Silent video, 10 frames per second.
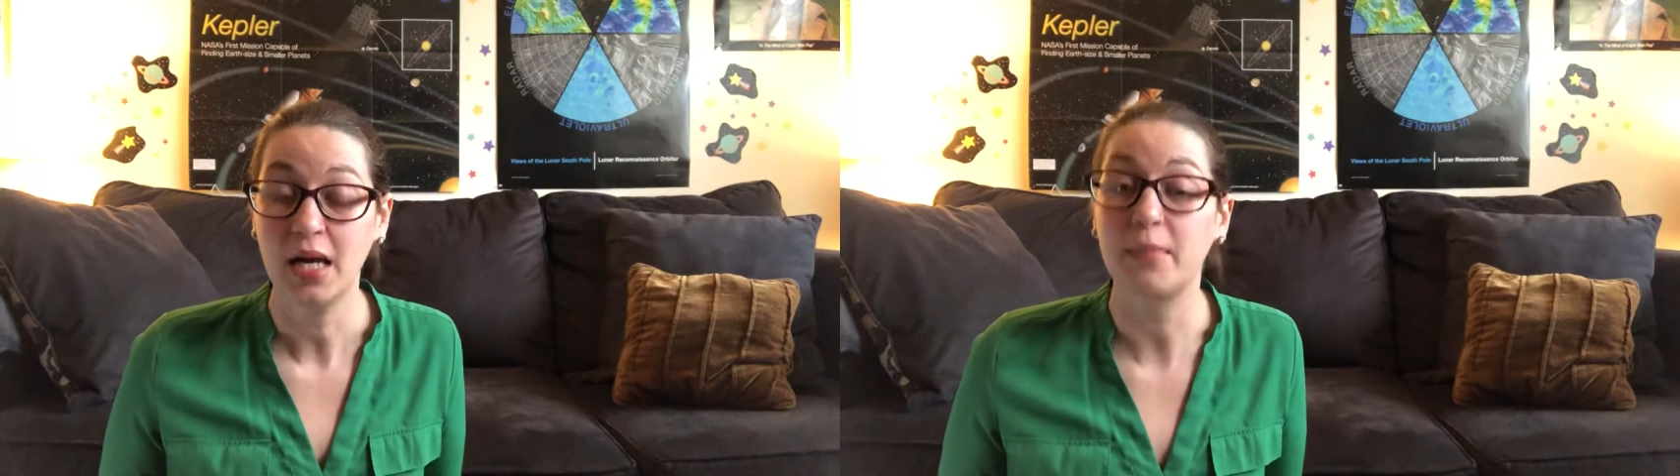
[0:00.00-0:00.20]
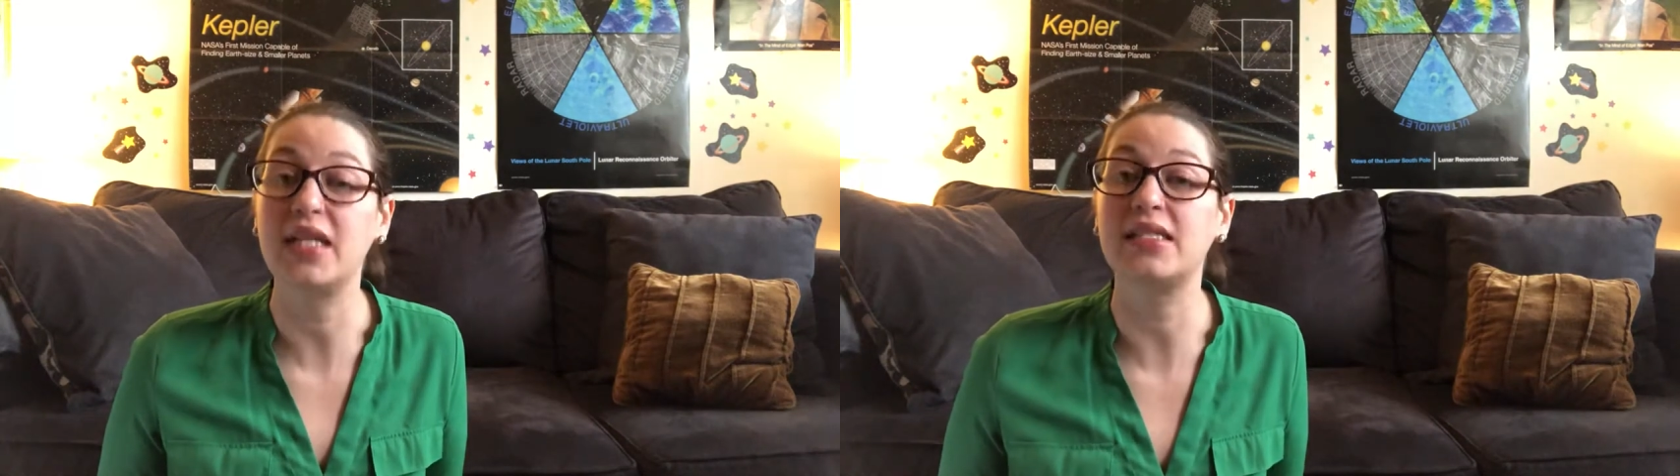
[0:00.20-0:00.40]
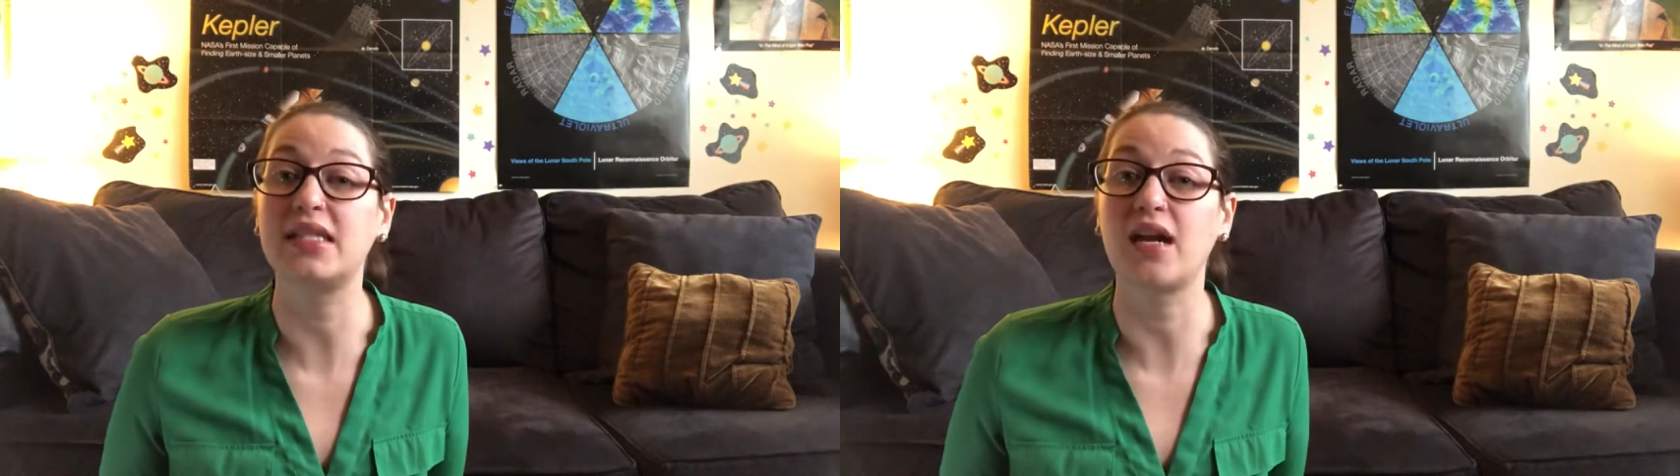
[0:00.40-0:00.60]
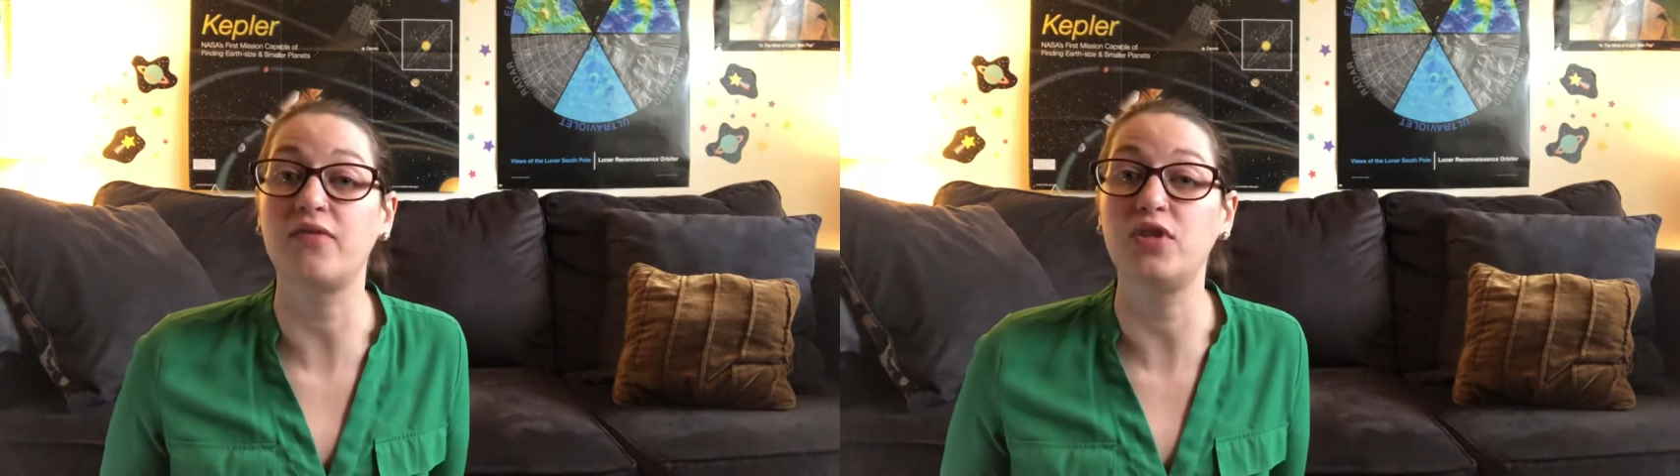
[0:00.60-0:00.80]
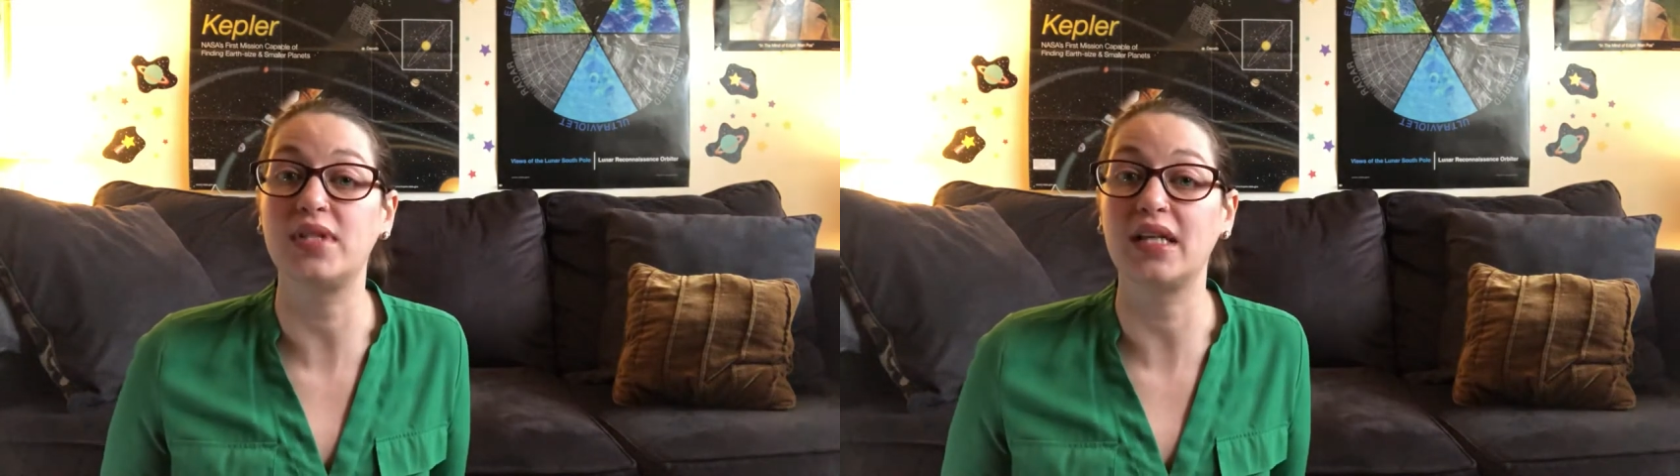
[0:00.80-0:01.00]
but instead of
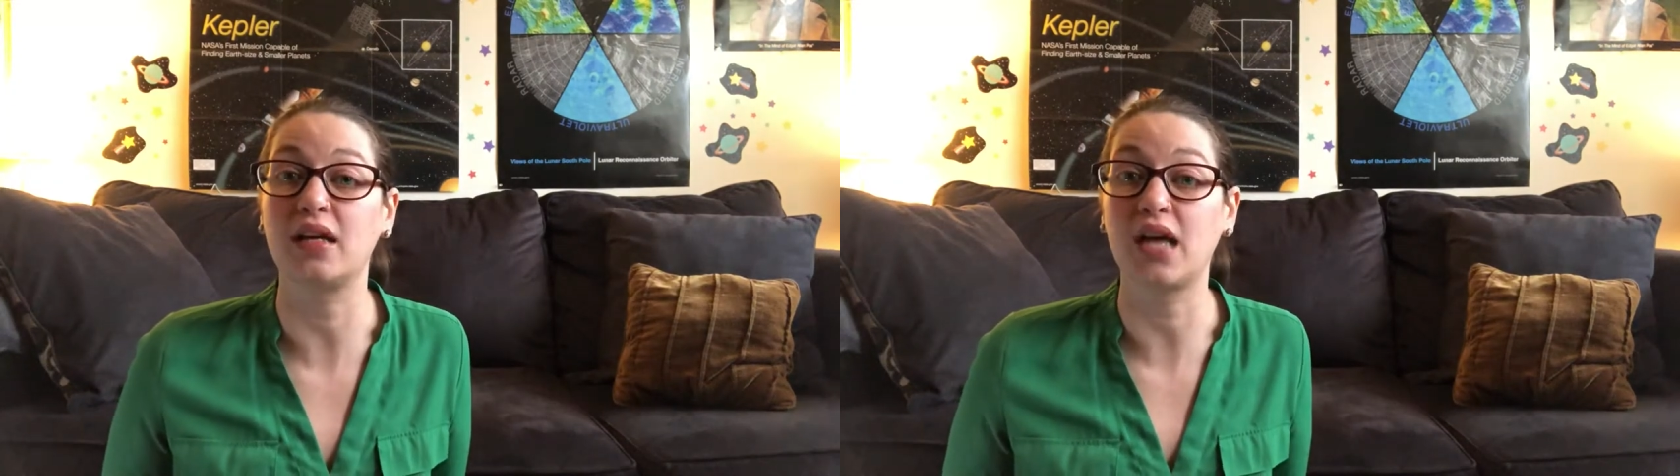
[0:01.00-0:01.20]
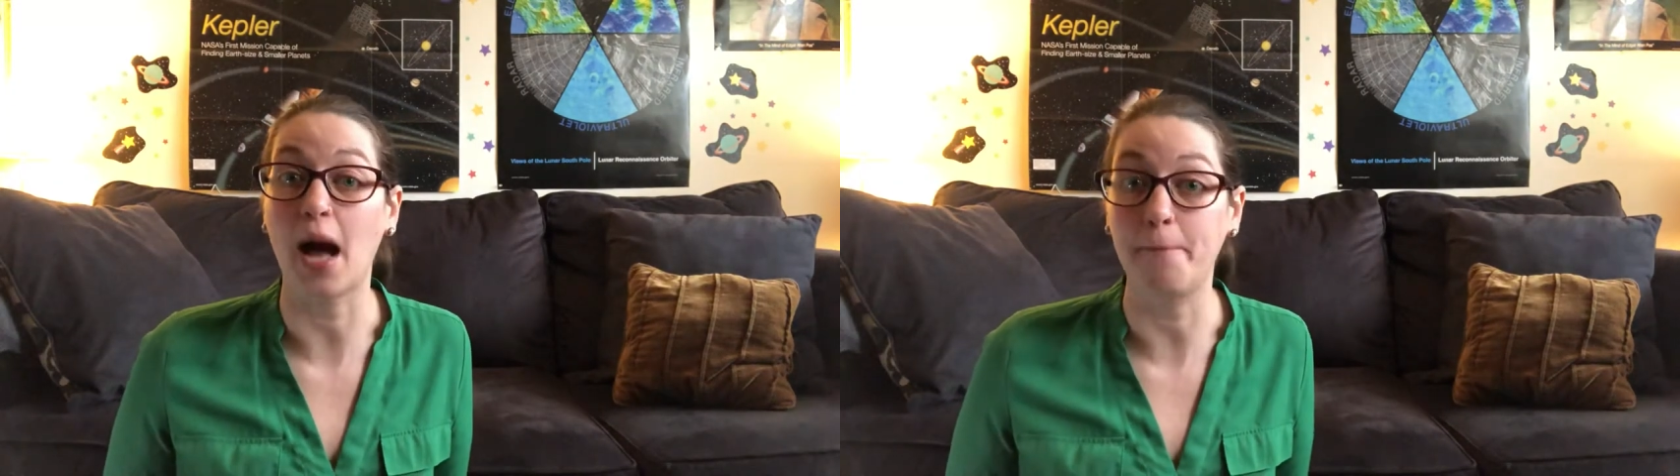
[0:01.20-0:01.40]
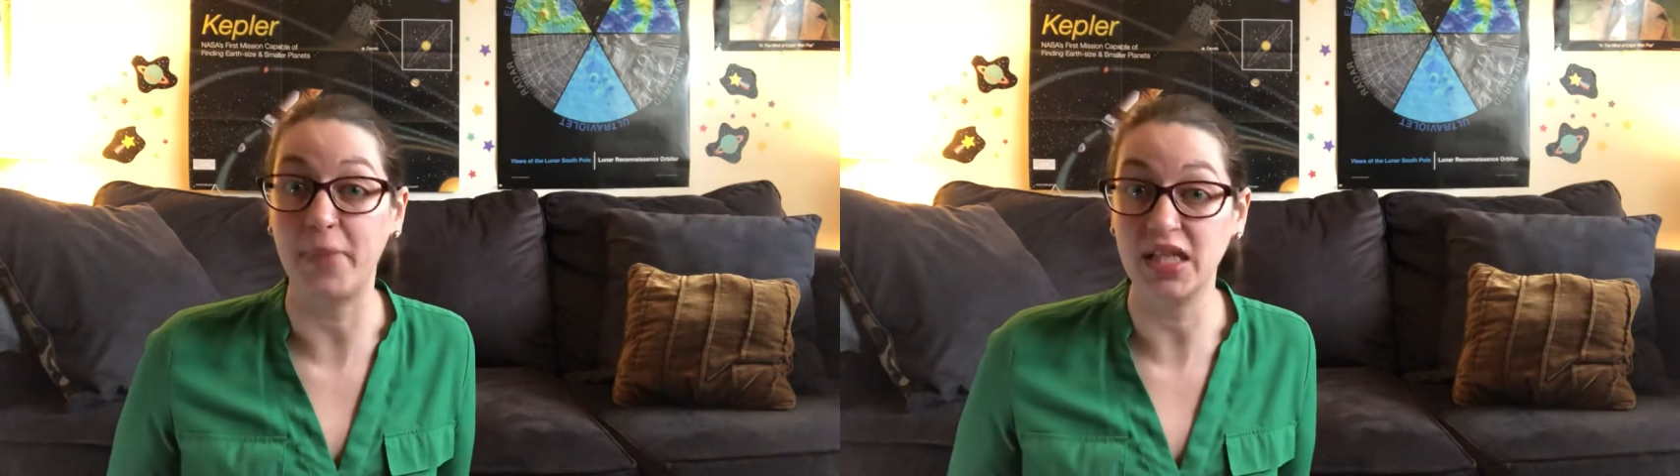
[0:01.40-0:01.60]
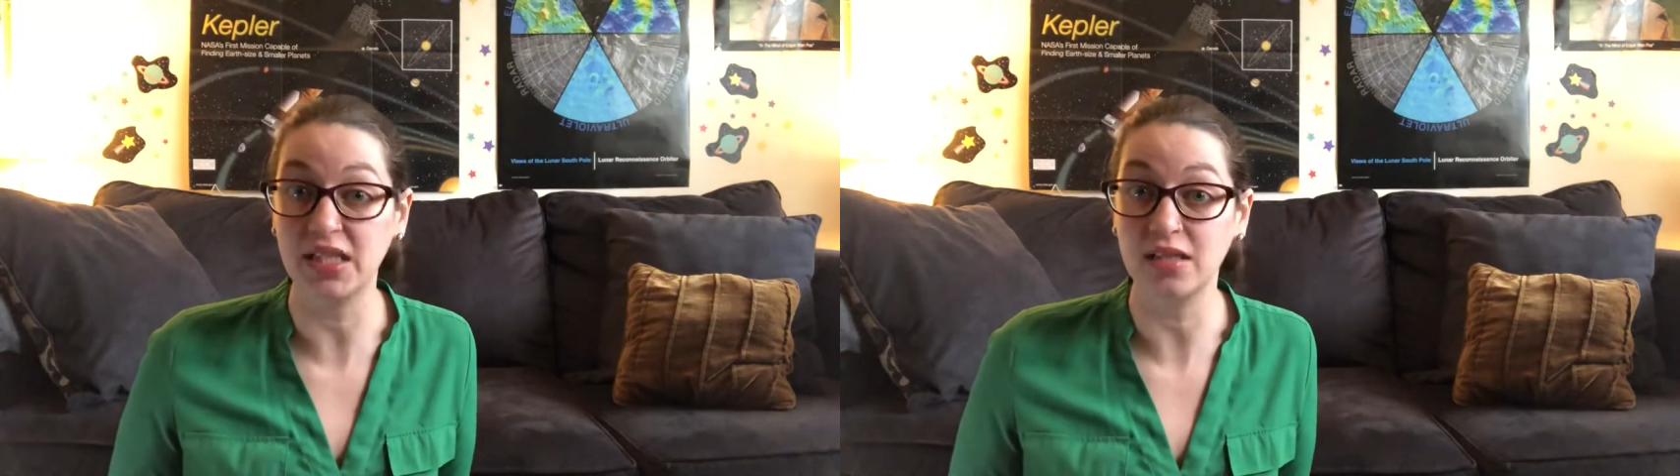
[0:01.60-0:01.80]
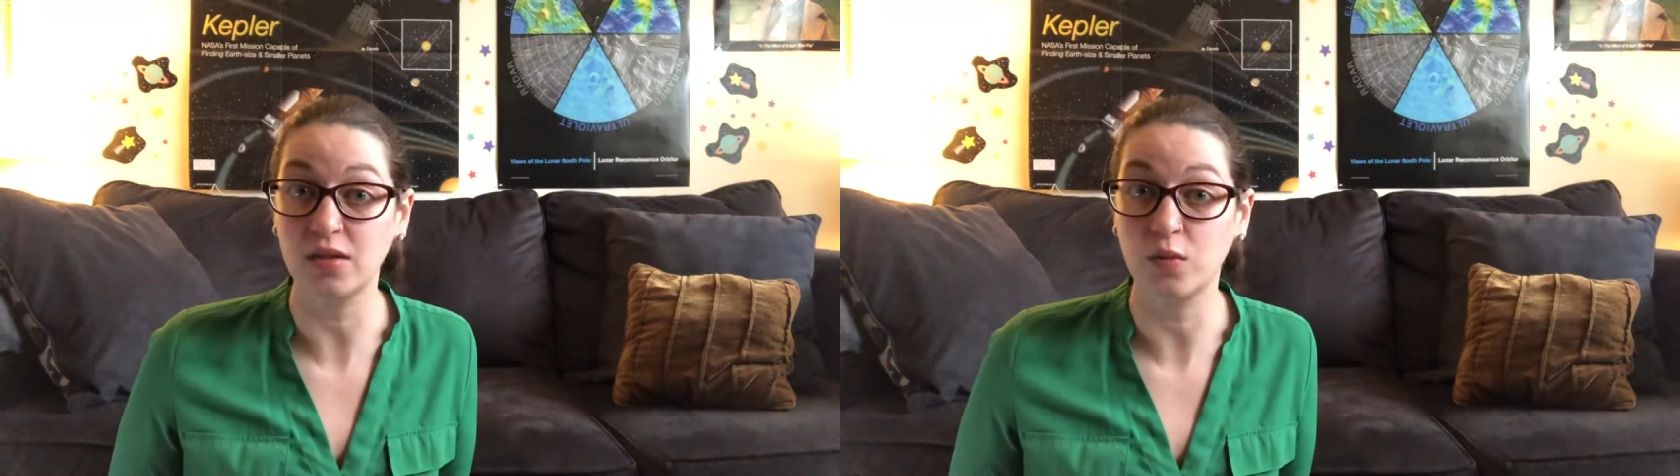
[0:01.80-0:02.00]
using a compass,